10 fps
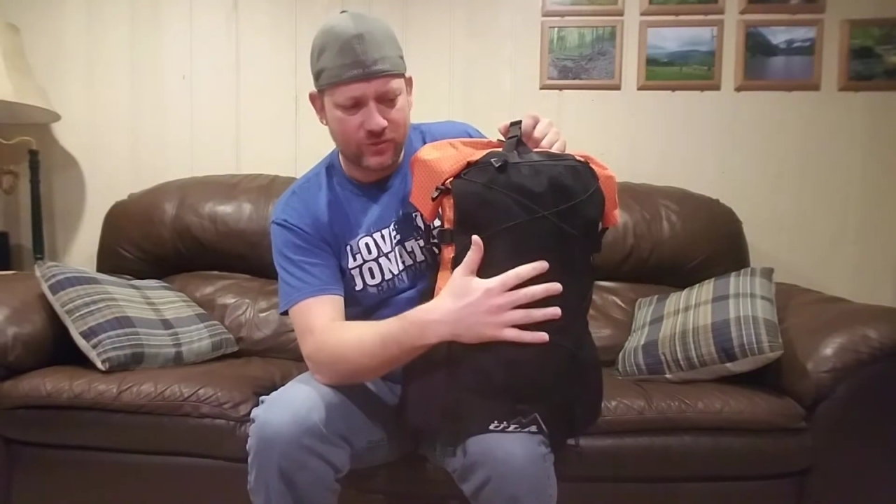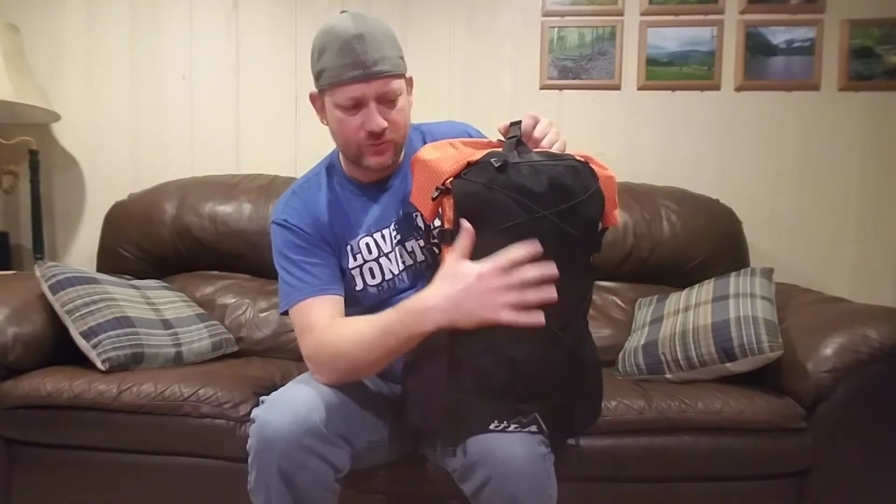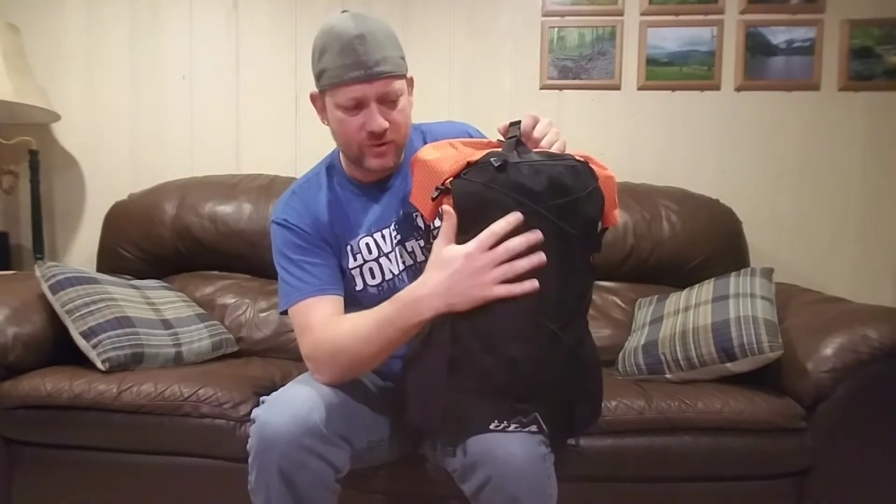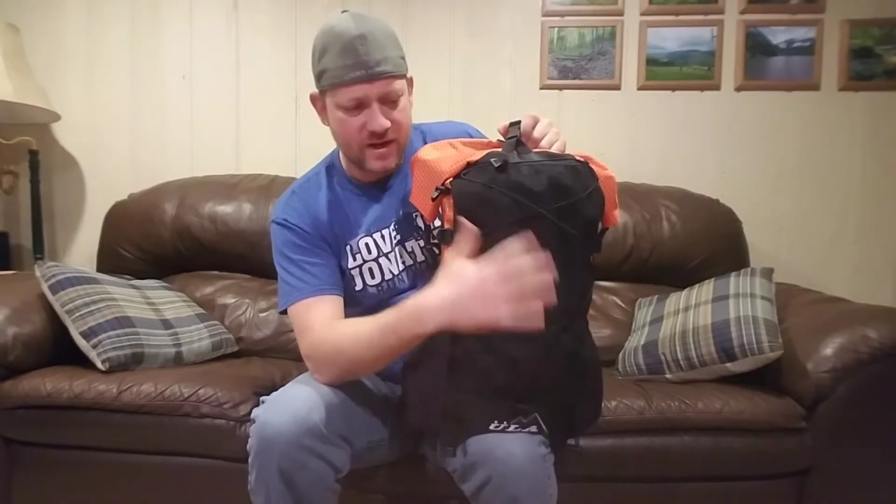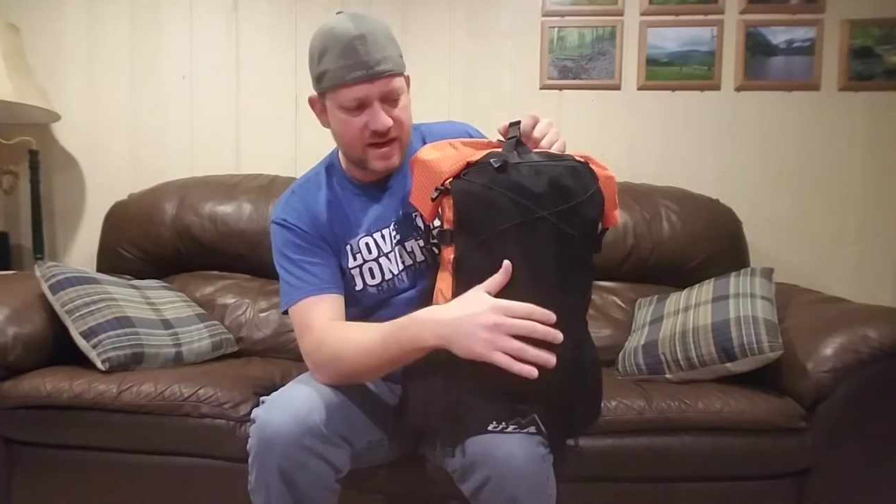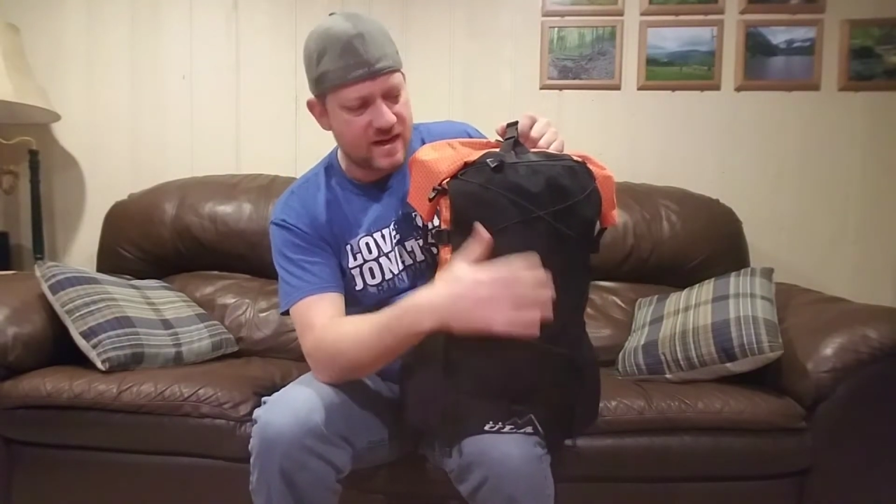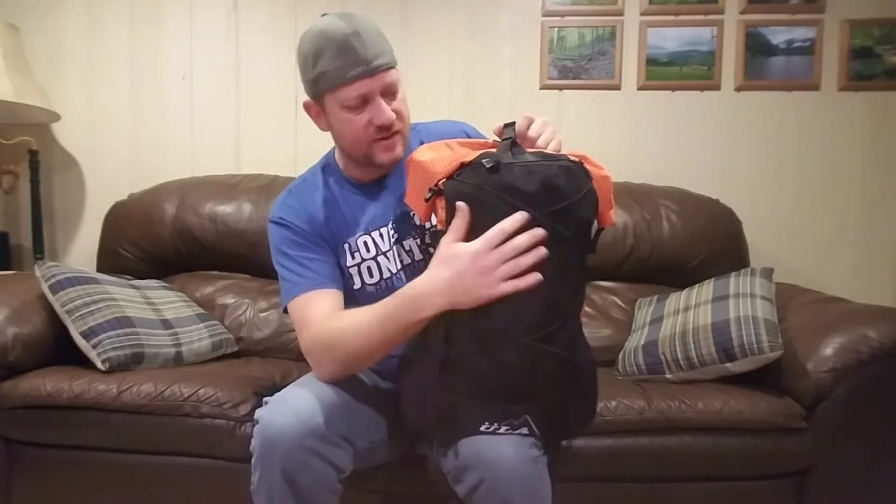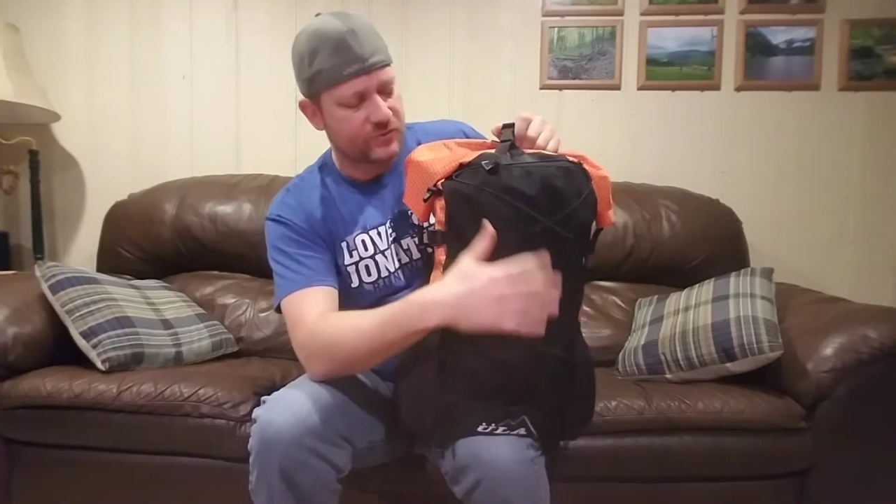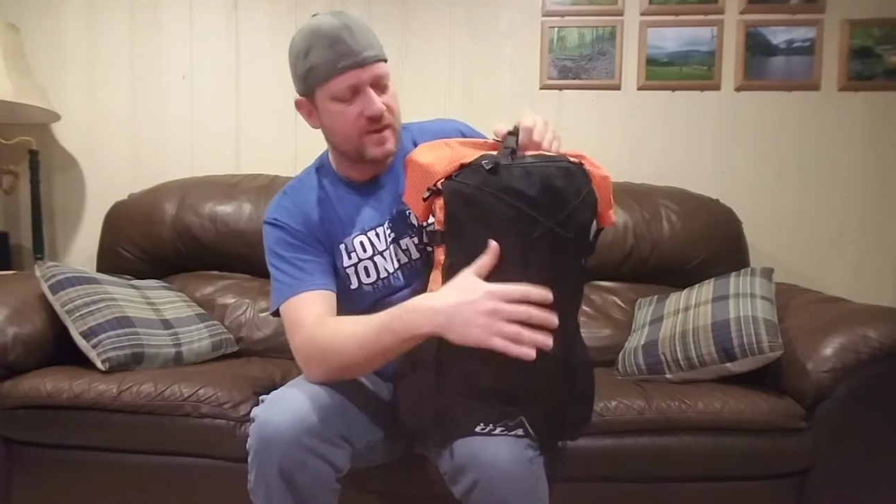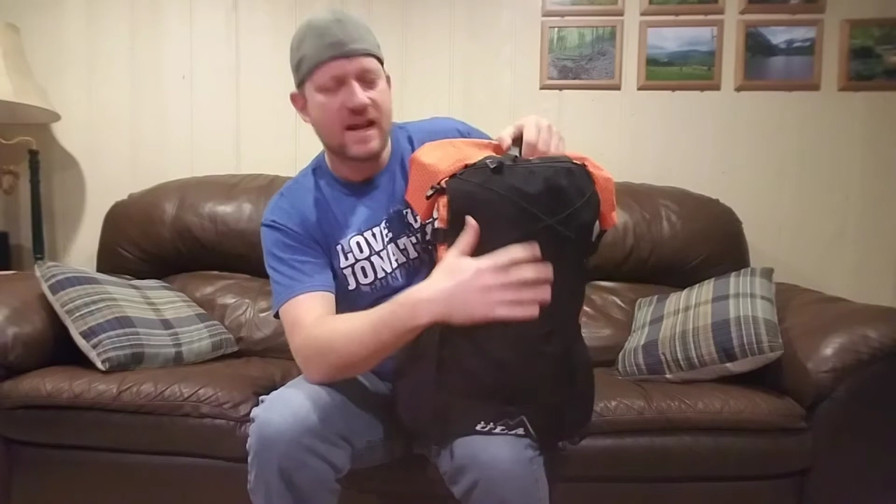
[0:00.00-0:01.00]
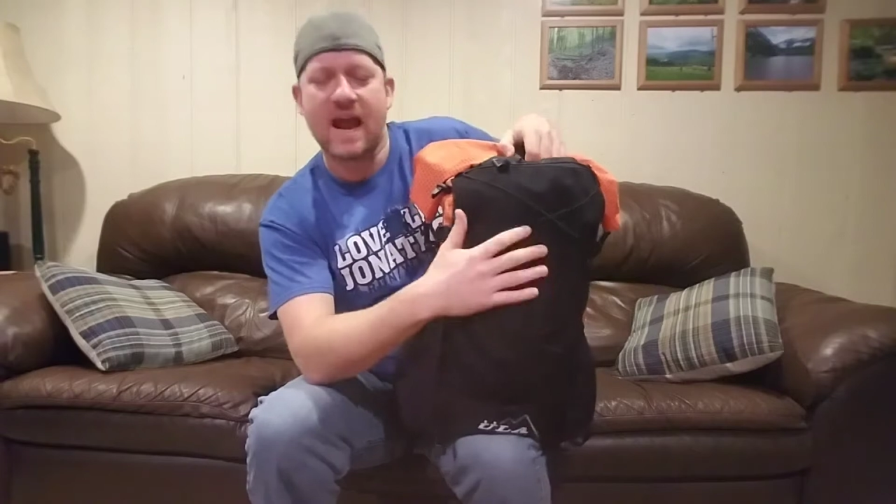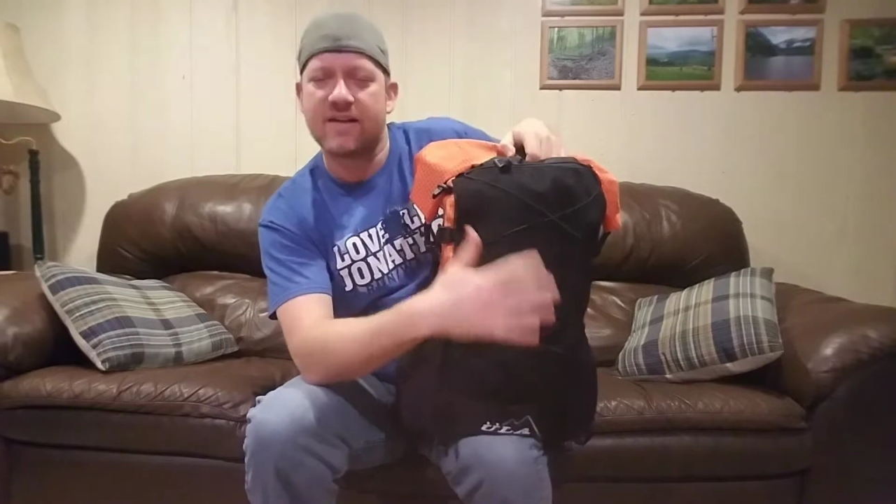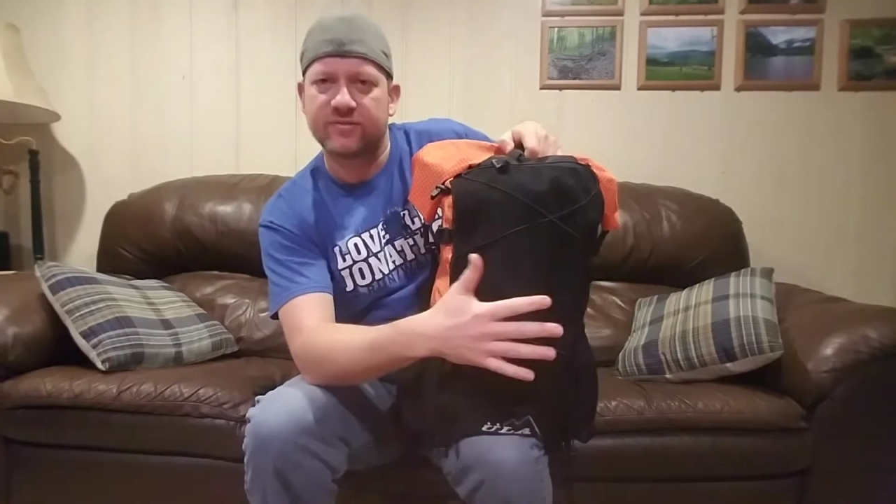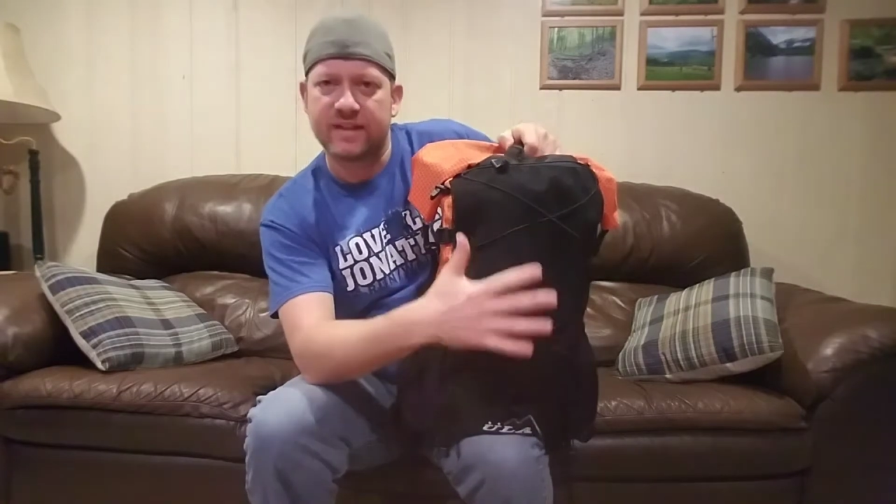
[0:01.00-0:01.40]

three three and a half